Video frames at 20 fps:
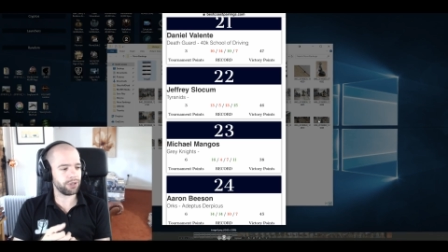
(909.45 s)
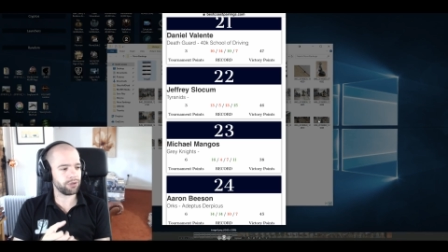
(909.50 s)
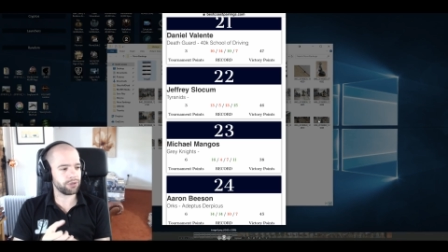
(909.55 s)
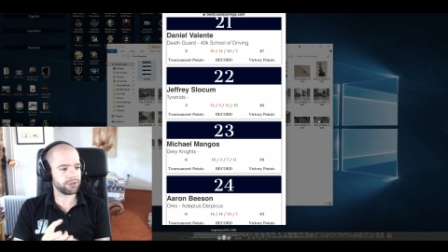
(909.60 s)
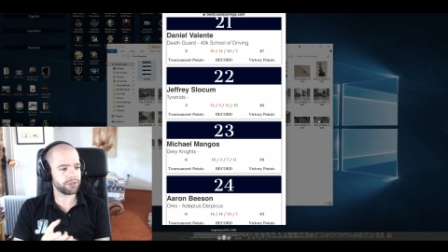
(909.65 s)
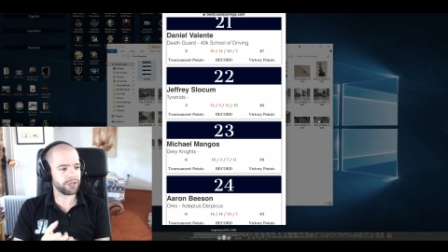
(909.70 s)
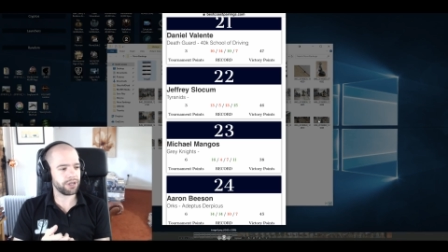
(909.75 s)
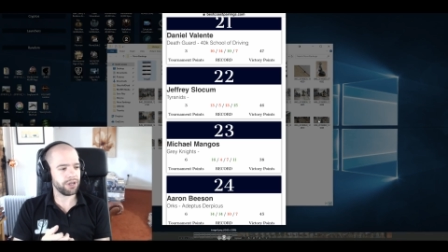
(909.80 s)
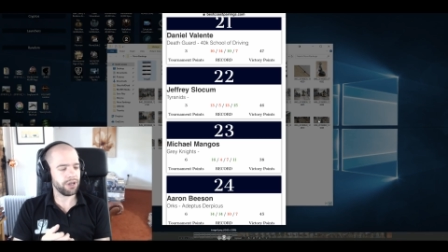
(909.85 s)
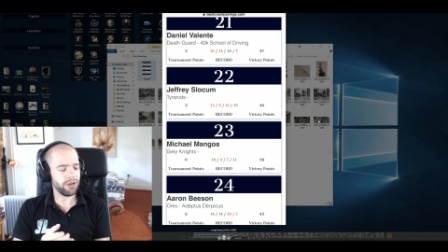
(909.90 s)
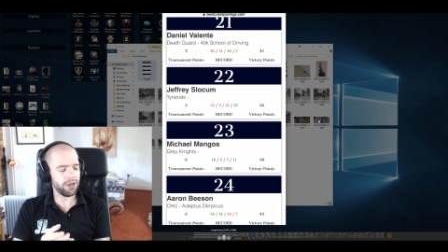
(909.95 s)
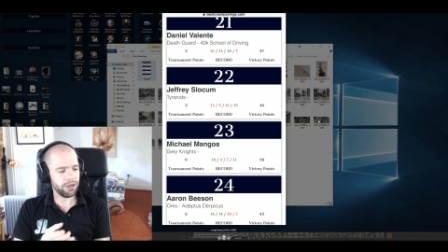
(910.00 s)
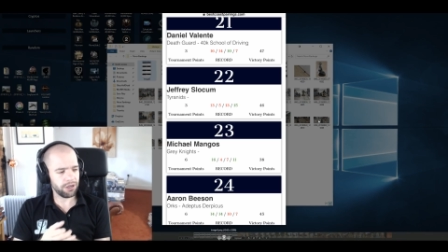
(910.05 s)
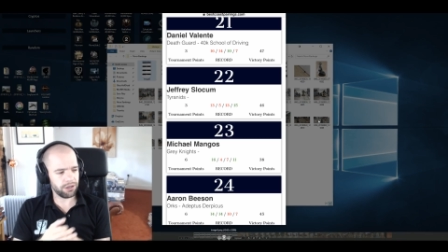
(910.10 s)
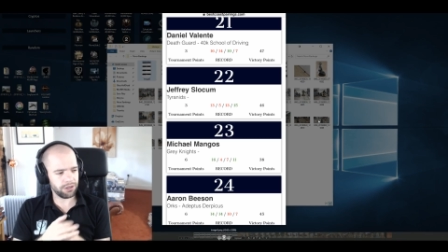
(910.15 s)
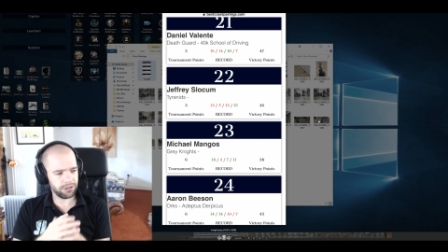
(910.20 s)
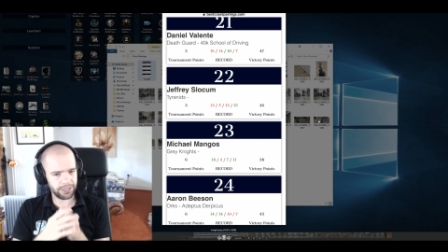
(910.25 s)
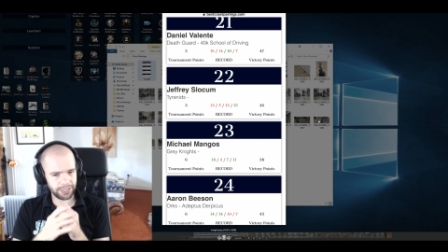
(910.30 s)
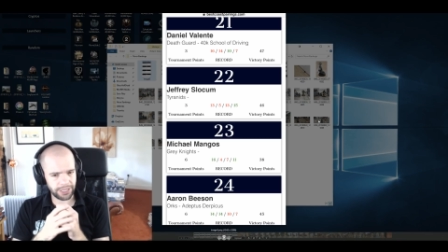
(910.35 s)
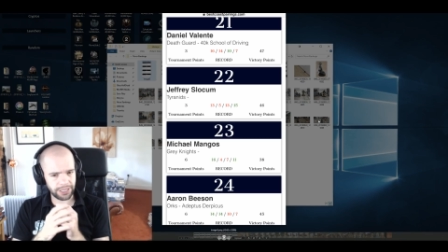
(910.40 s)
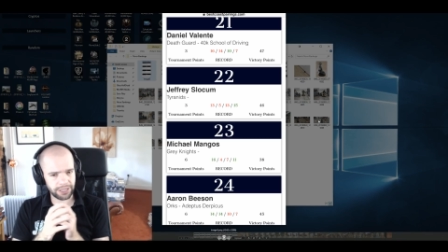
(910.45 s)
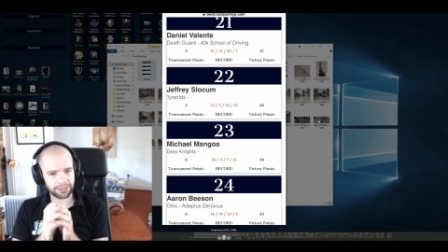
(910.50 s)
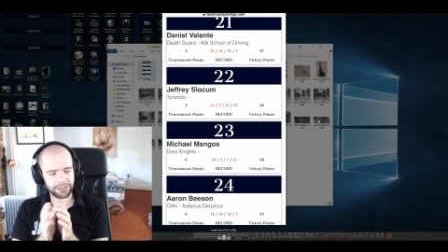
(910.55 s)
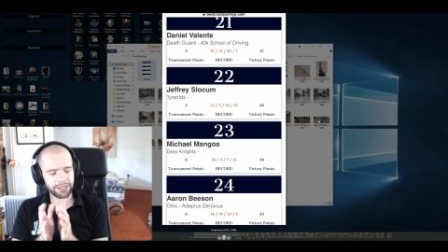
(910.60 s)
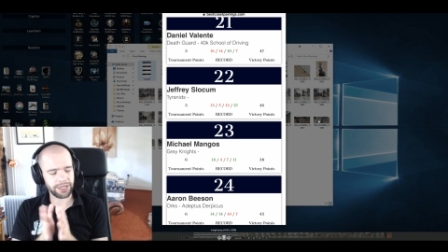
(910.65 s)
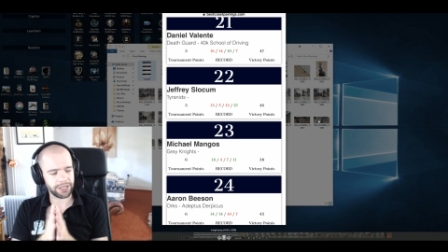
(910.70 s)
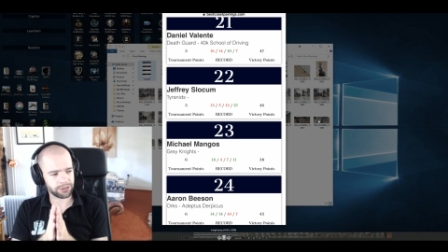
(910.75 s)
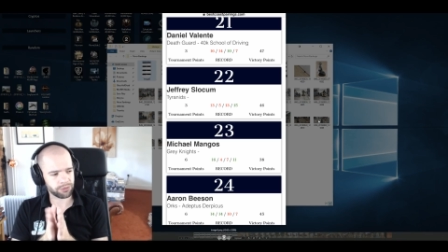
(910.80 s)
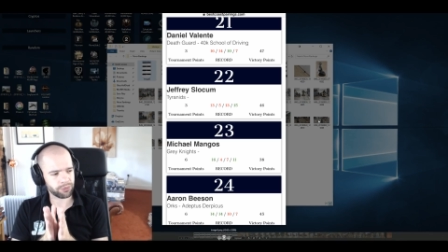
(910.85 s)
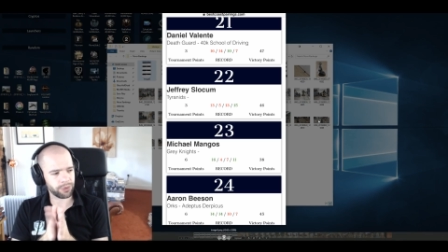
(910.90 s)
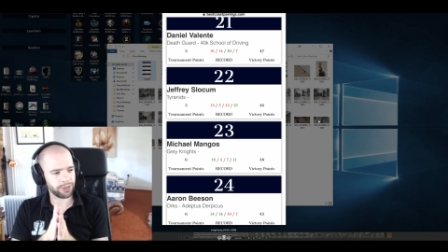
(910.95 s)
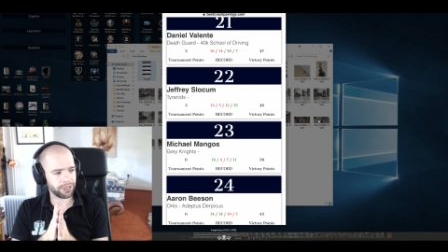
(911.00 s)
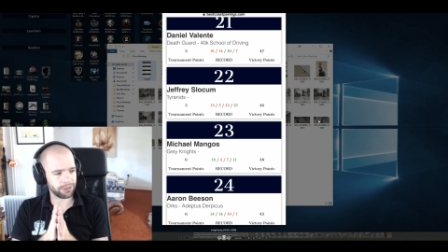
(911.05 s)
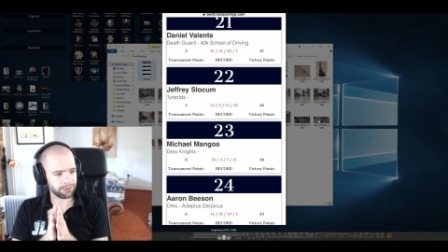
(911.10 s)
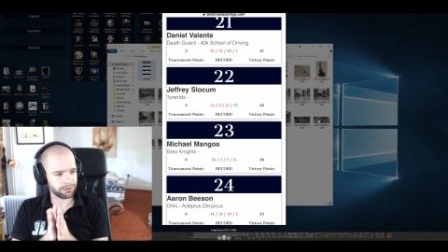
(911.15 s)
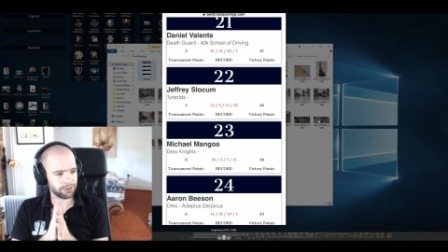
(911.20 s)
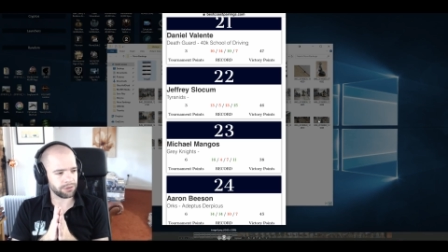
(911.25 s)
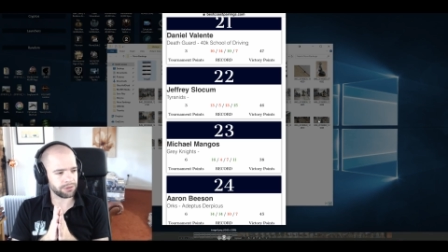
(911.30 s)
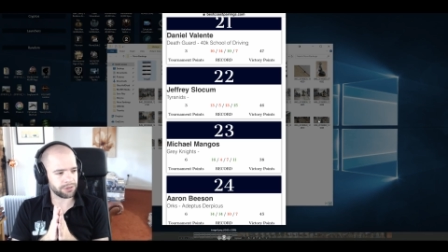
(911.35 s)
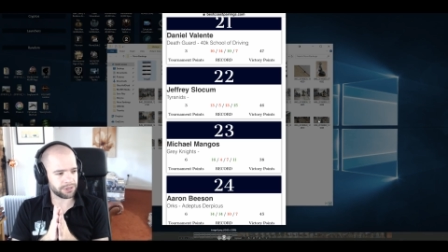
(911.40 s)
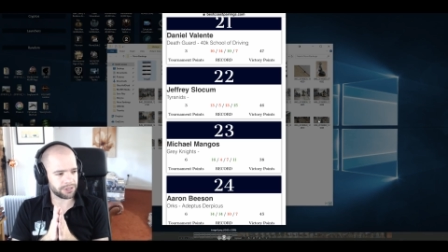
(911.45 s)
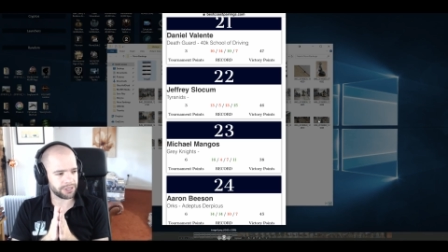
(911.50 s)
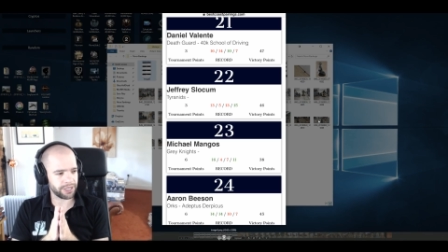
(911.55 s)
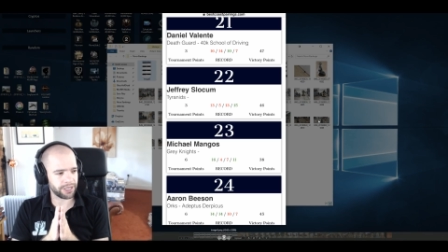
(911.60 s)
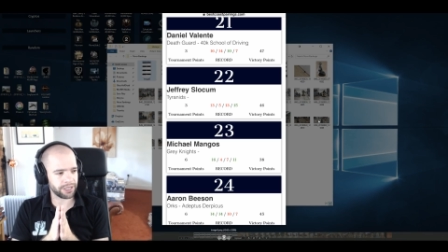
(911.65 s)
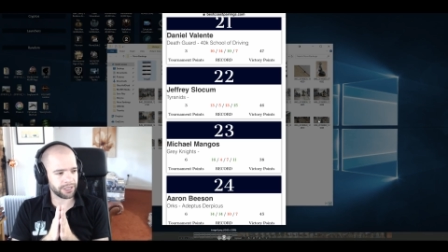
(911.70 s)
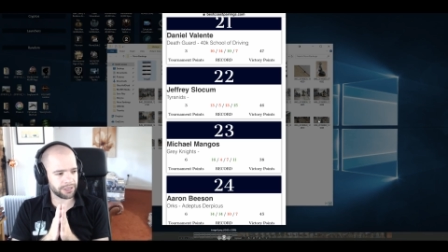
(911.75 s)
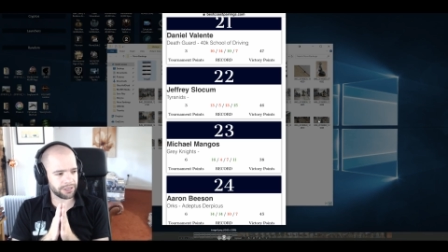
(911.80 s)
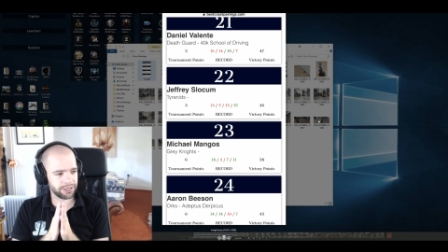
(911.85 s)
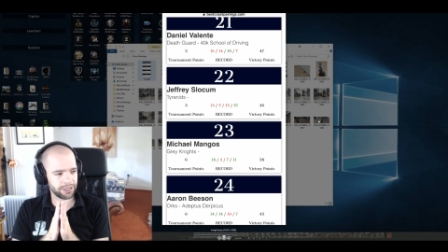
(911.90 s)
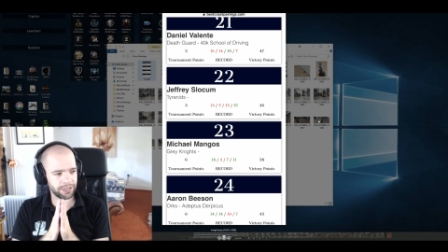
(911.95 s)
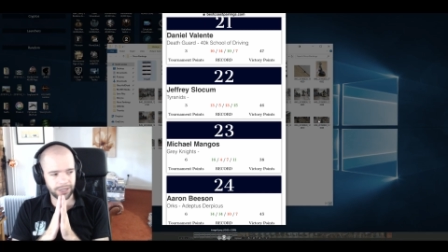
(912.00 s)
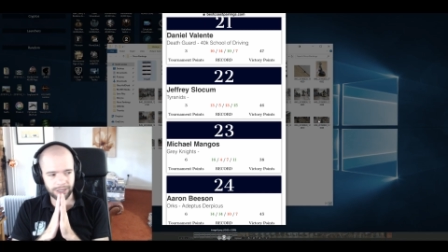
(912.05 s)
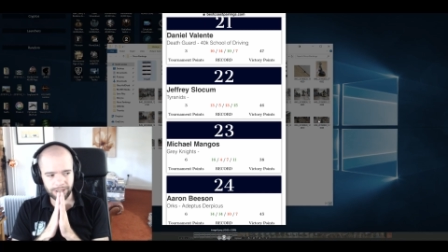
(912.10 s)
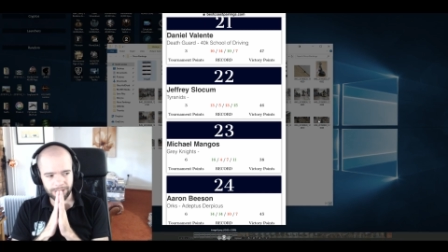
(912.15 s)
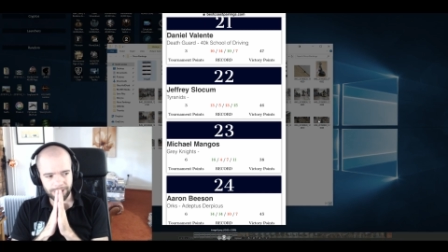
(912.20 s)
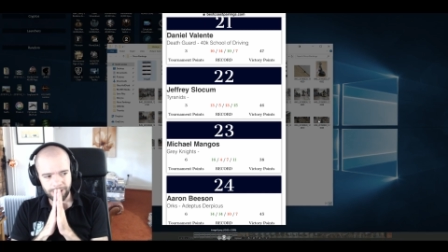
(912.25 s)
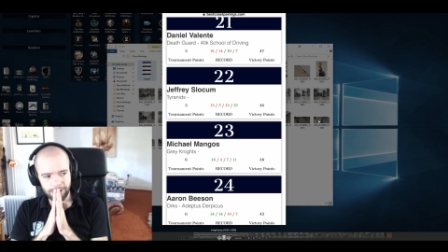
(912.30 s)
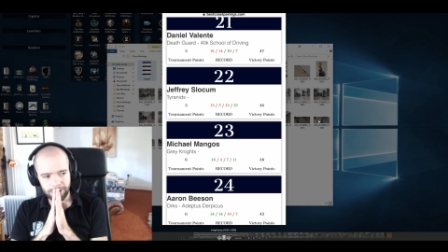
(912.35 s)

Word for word: You can say, ah, oh, yes, well, I'm going to take uh,